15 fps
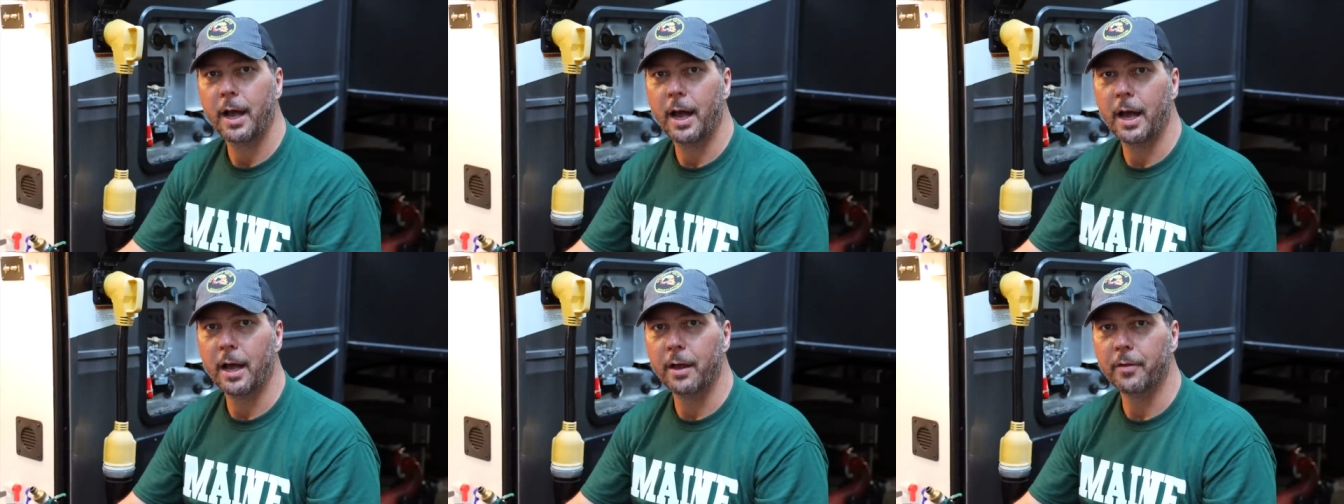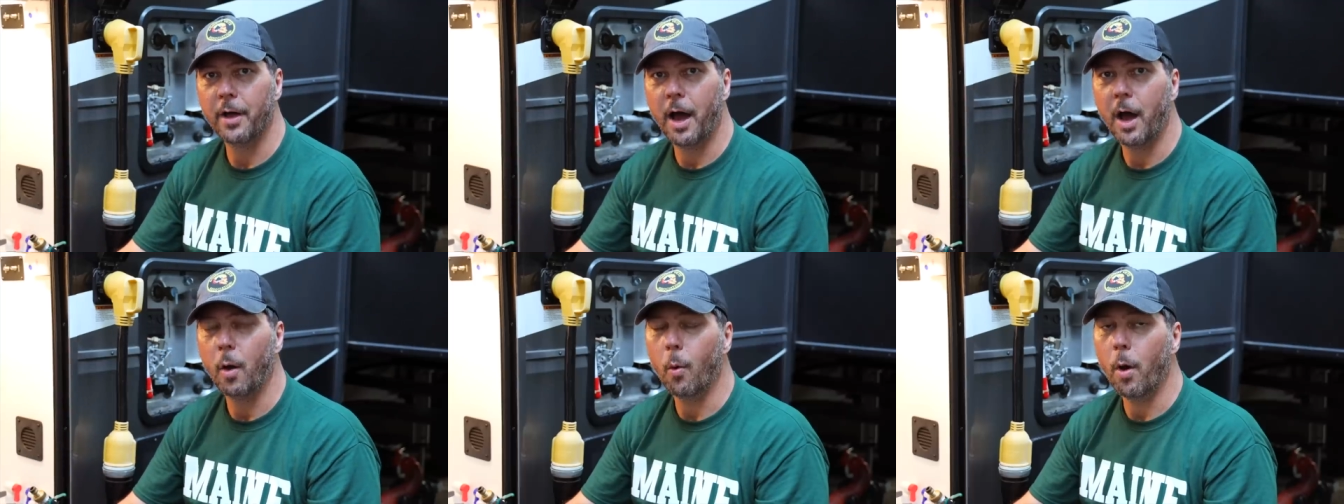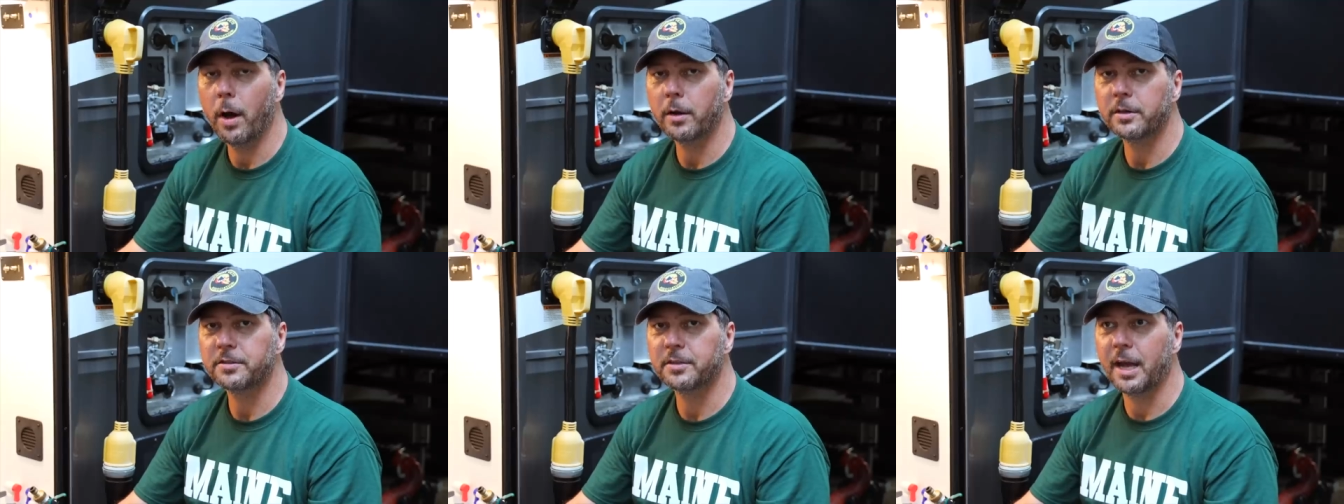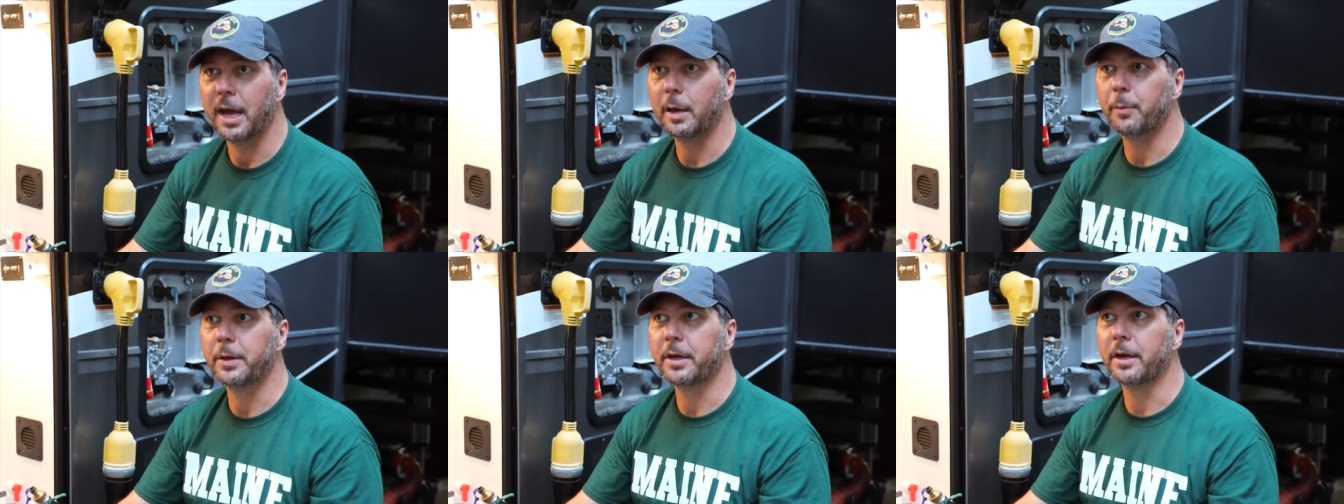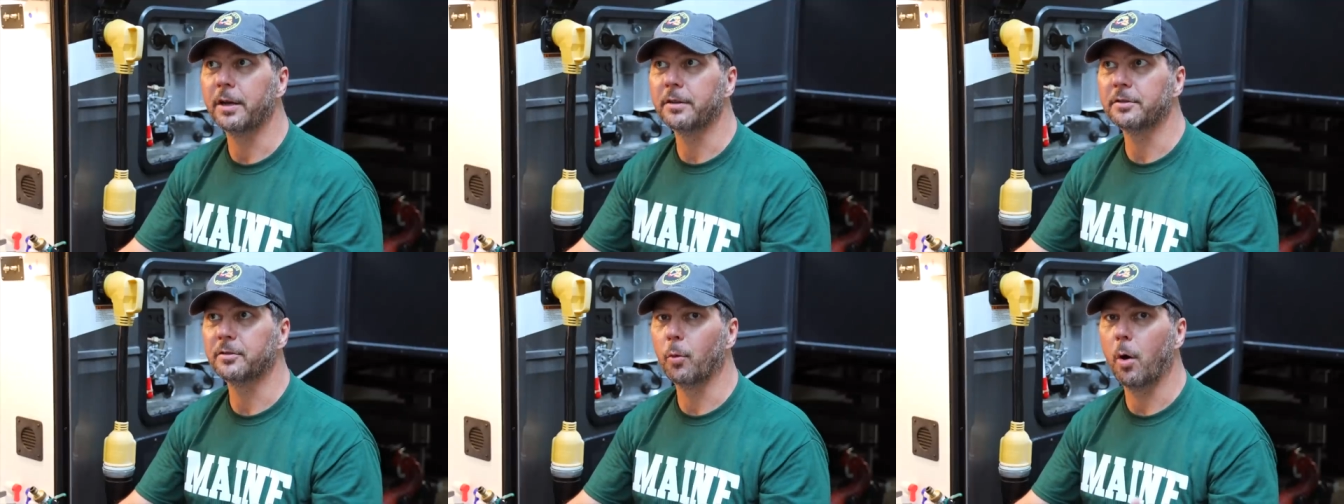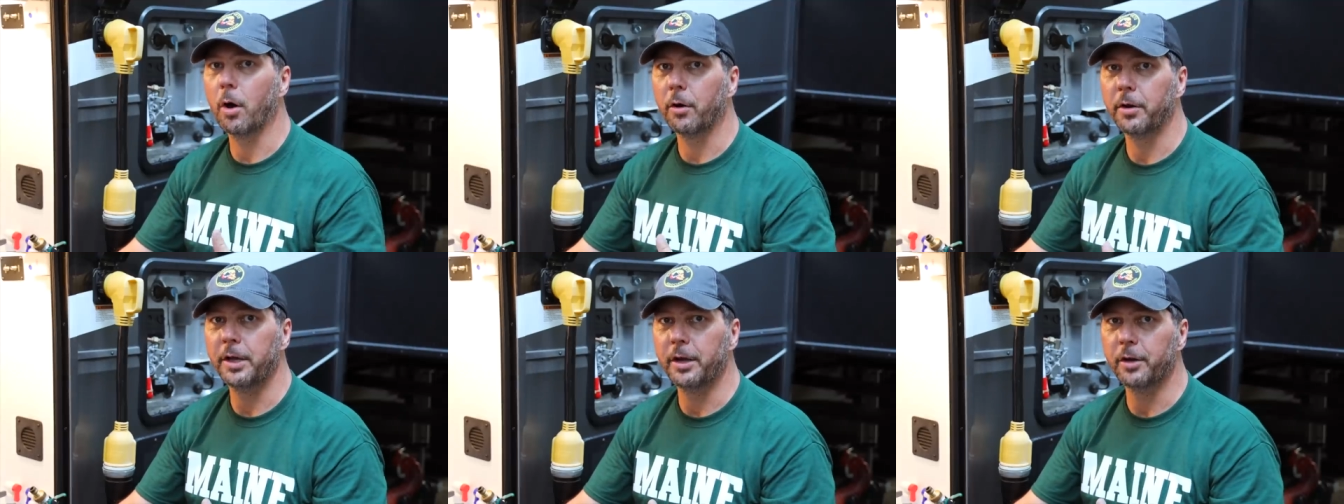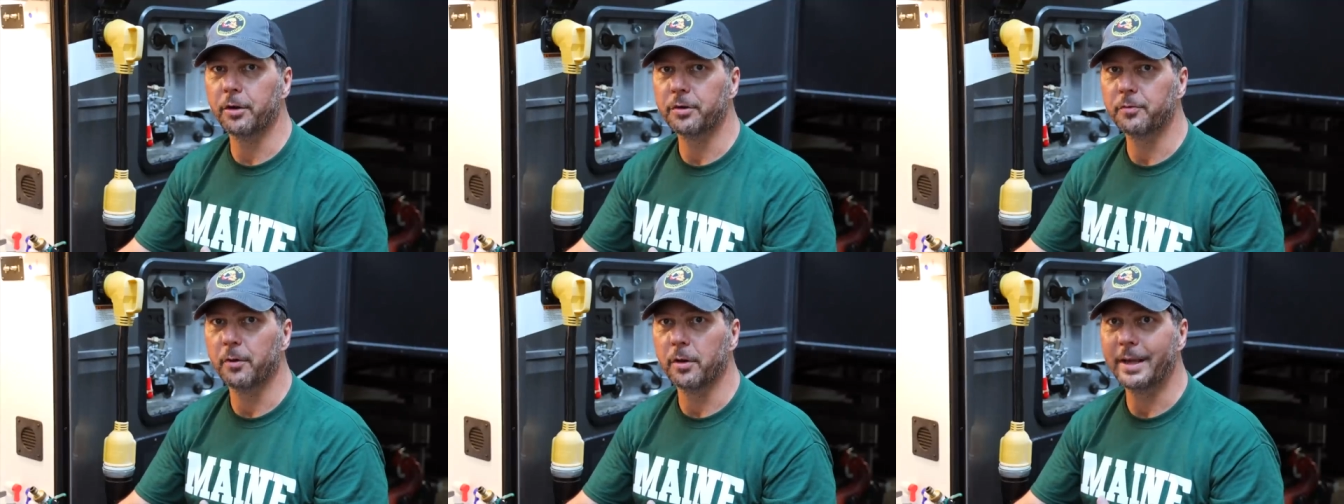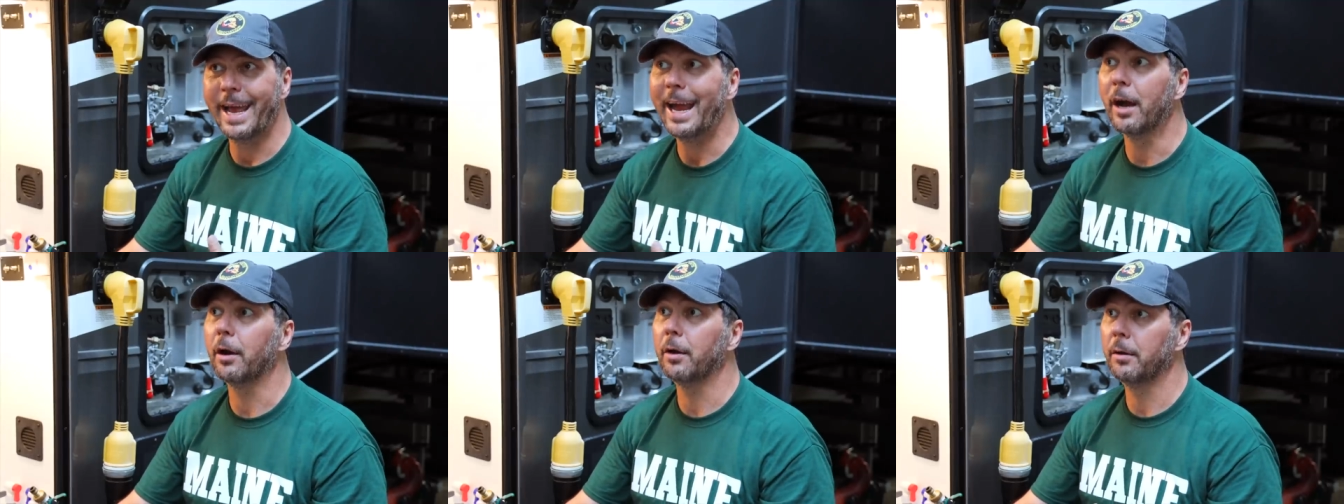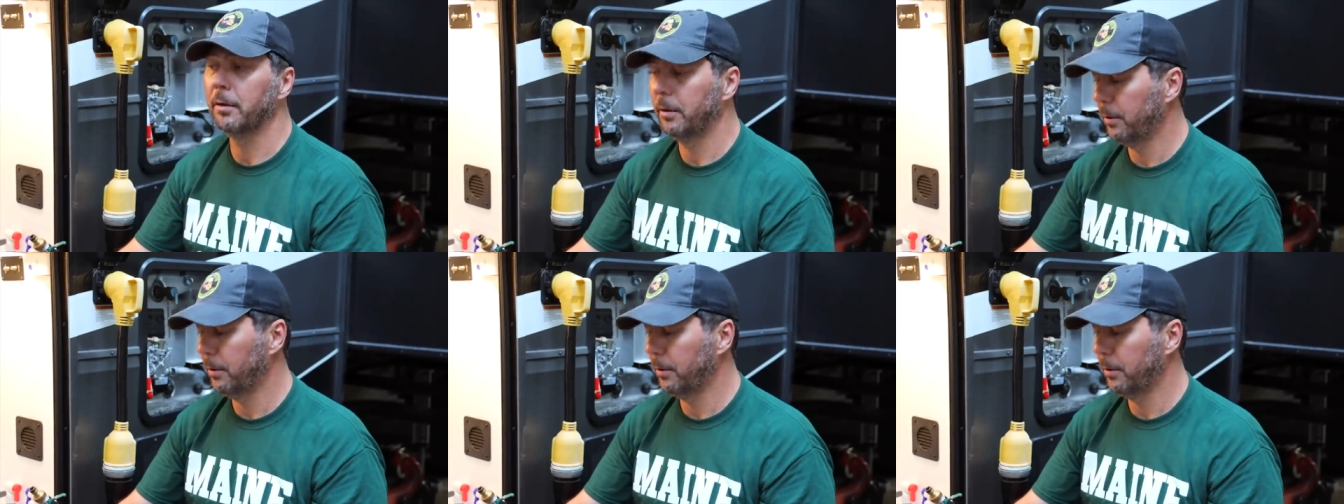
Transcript: on the hot water side because the water heater is full of air.